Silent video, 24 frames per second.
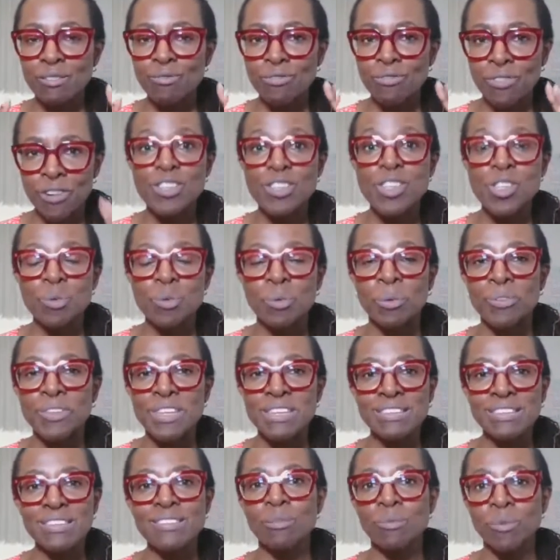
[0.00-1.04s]
virtual,
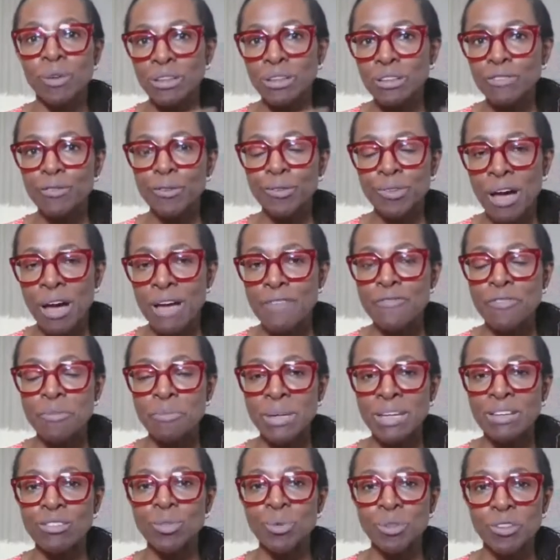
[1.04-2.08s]
this is a wonderful time for
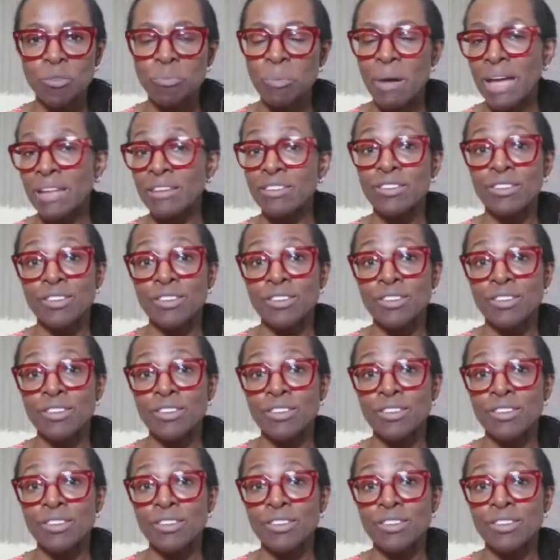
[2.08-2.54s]
me to expand